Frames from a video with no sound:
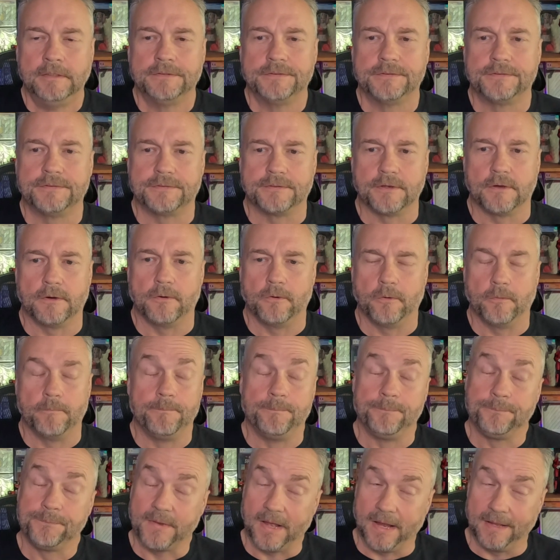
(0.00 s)

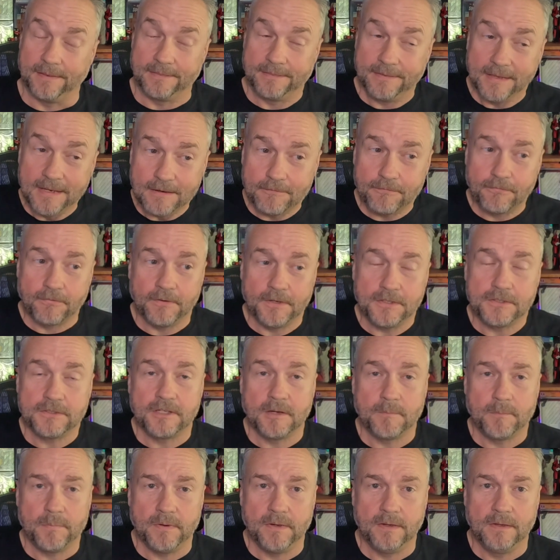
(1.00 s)
So I think free
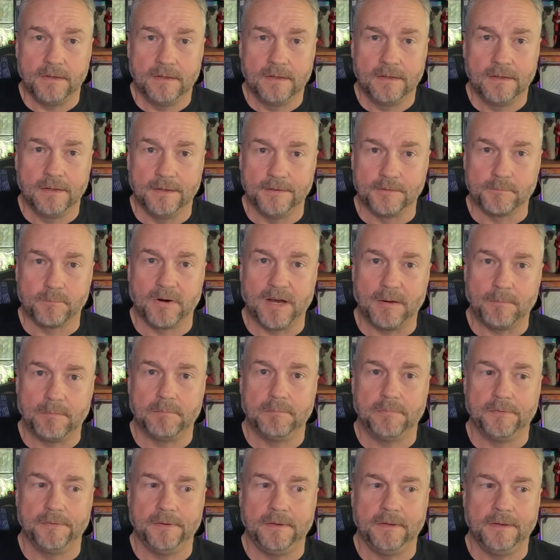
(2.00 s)
shipping is
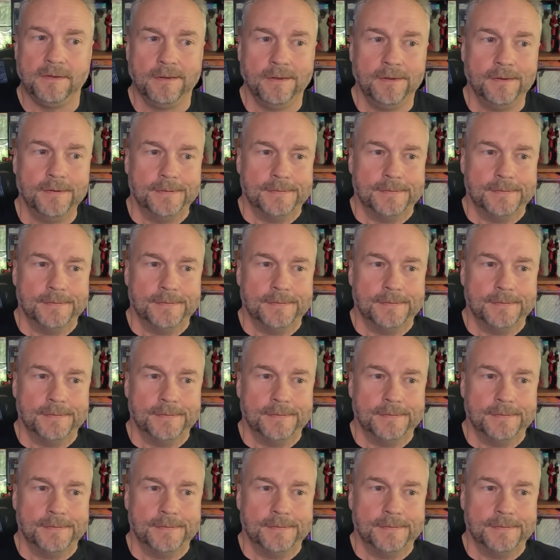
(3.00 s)
probably,